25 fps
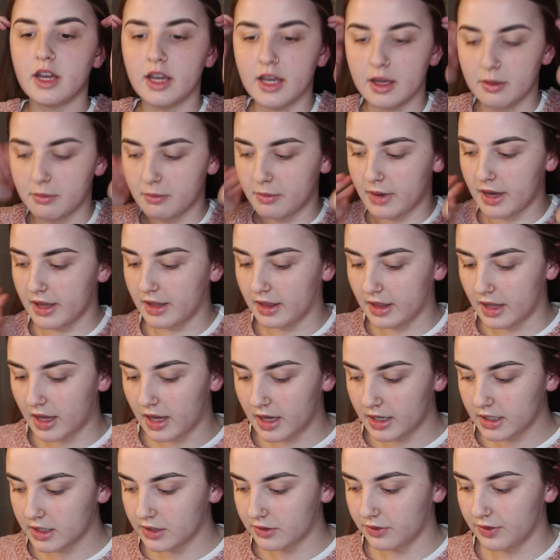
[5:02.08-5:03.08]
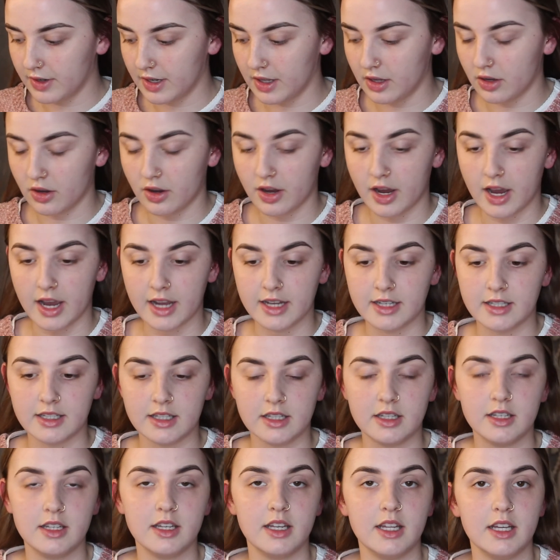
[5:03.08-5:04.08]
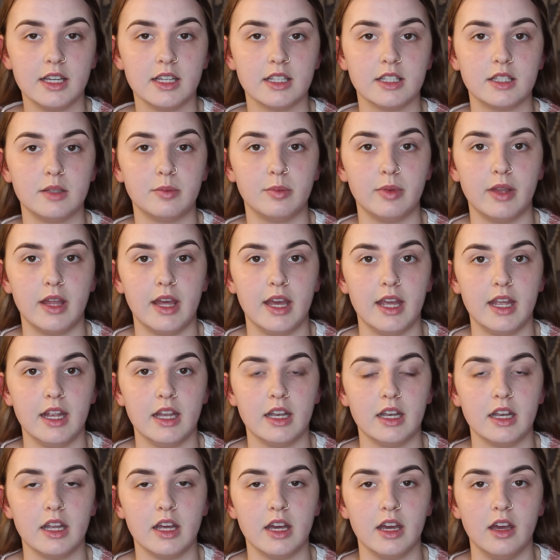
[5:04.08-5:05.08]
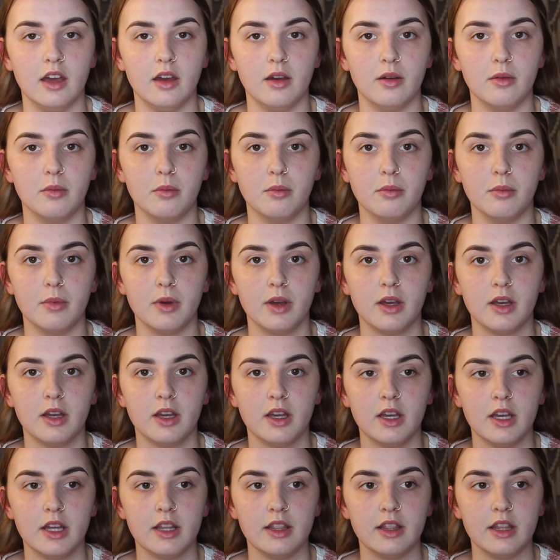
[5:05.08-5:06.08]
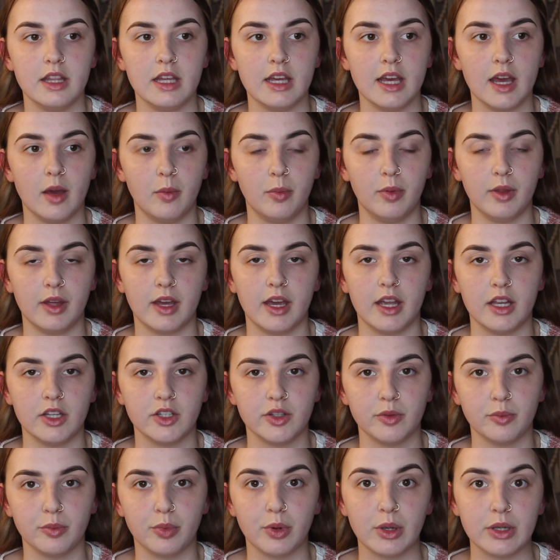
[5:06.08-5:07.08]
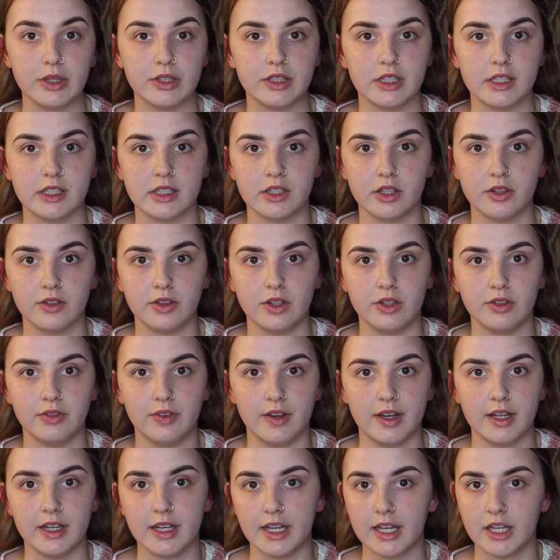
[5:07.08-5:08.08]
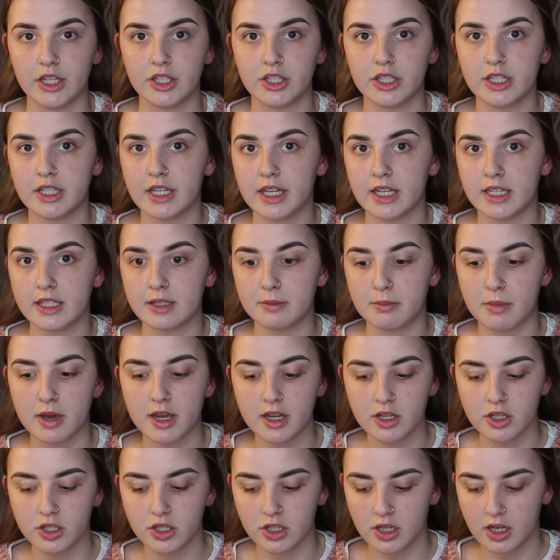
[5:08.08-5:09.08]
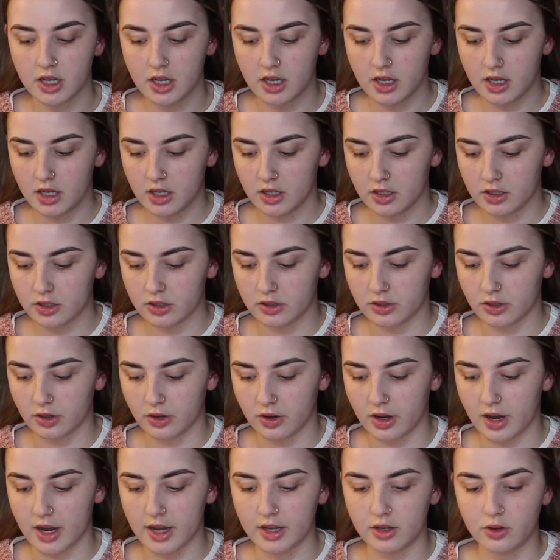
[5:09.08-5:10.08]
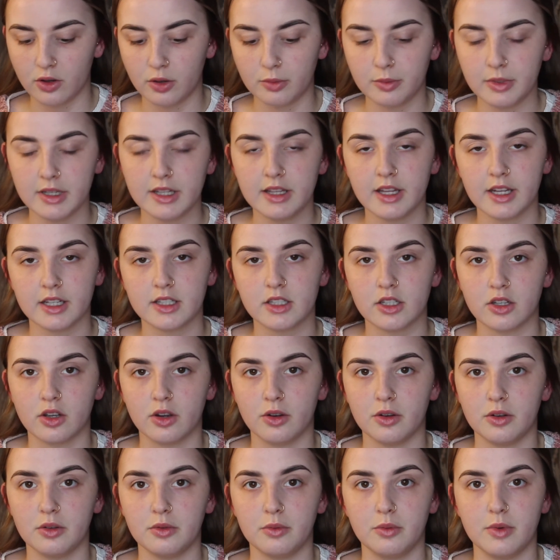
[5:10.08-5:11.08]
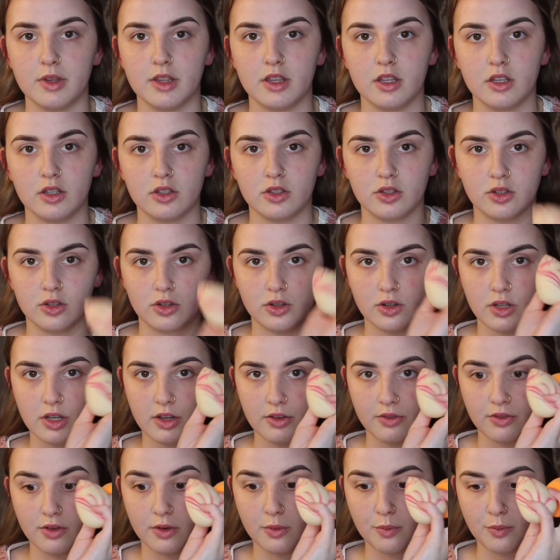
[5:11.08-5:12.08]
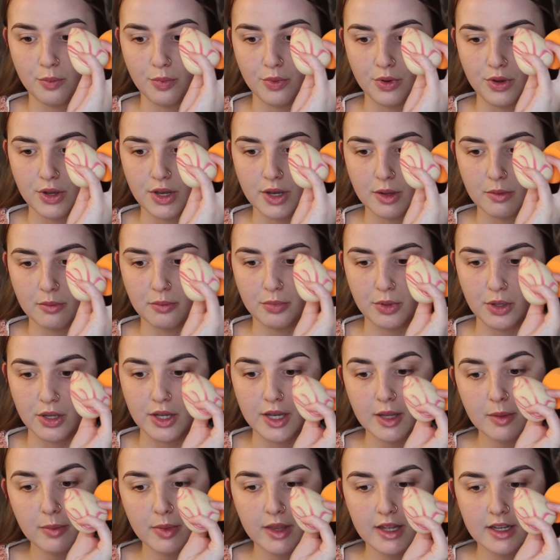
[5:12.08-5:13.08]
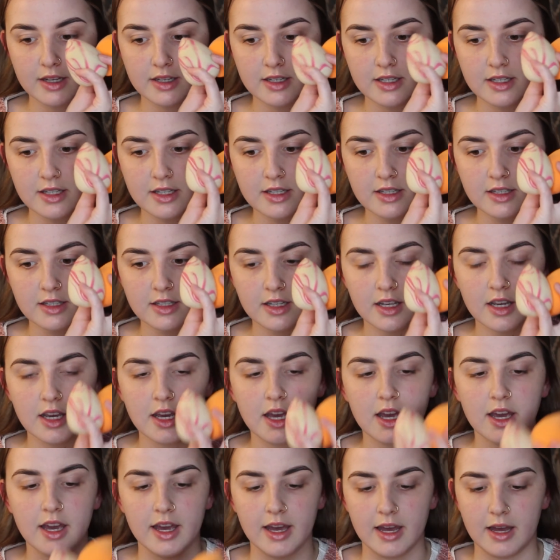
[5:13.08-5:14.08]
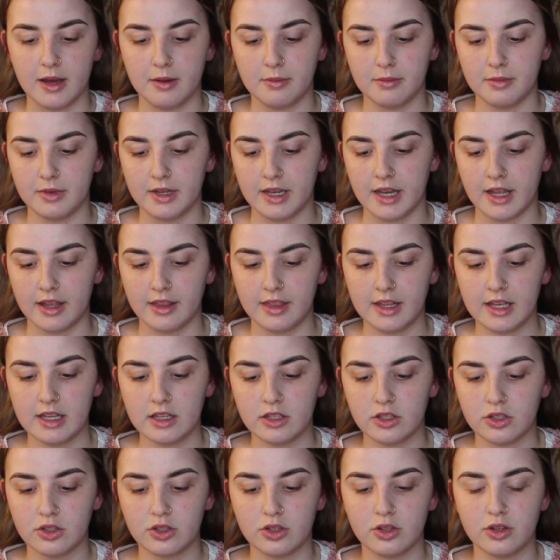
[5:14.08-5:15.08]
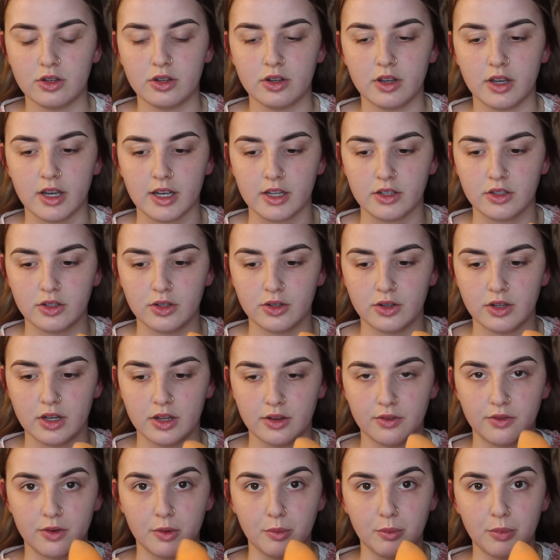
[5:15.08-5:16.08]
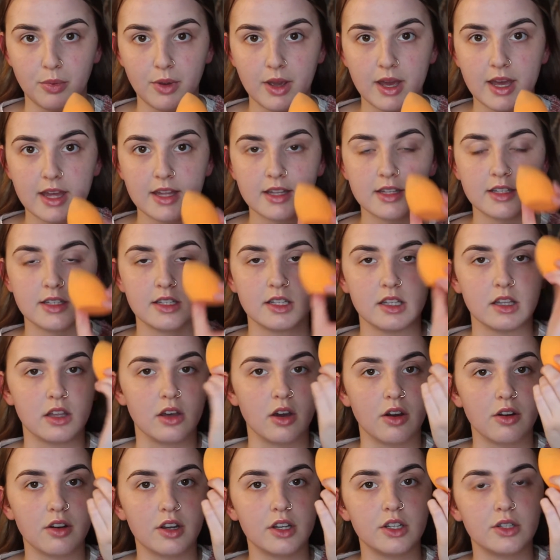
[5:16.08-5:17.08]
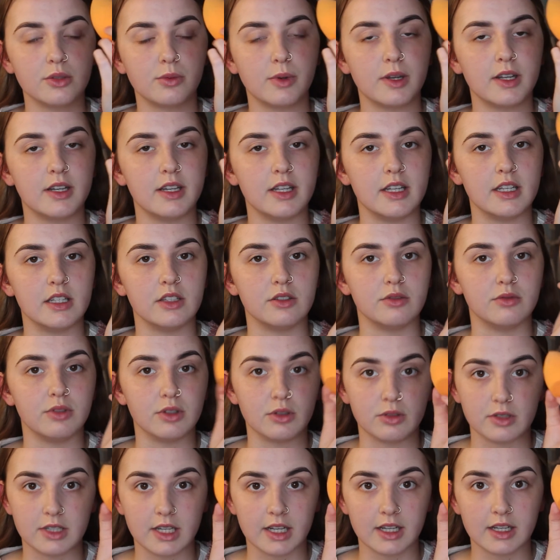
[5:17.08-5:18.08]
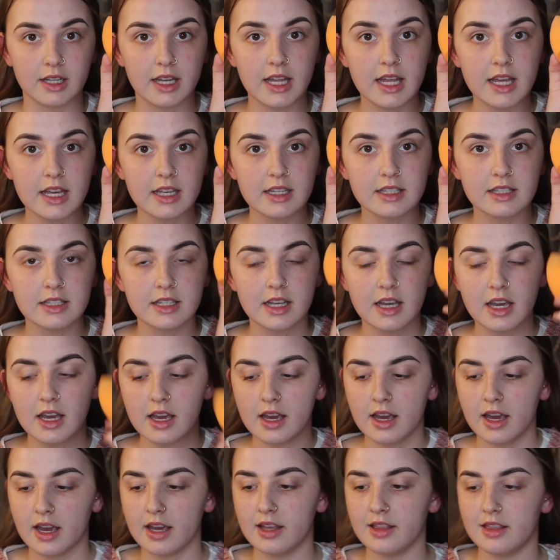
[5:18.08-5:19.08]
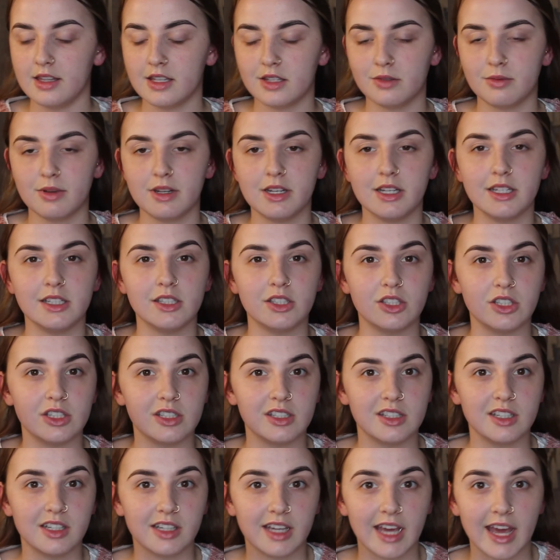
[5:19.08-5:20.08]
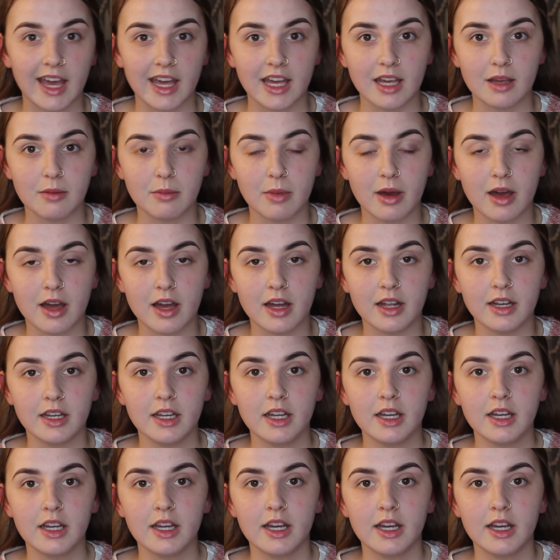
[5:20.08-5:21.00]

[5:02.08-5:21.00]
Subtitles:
In my last video, I didn't explain the application process of the foundation as much. So I normally like to go in with 2 different beauty blenders. Now these two are 2 different brands. The orange one is Real Techniques and this one is just a Kmart.